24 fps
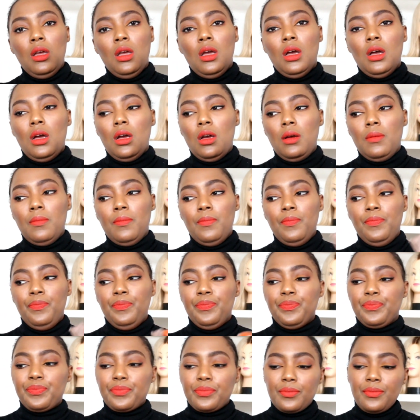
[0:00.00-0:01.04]

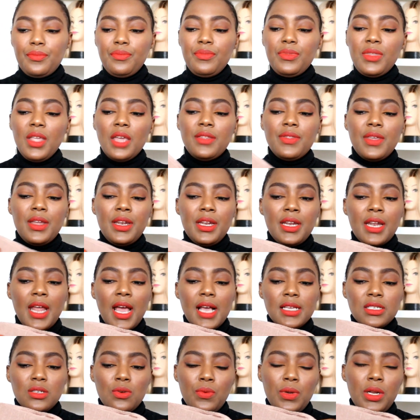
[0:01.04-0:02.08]
and then it
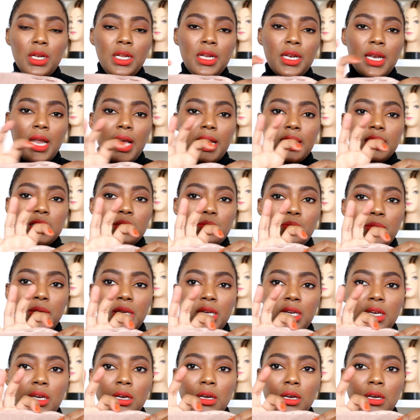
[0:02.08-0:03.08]
has a really nice big,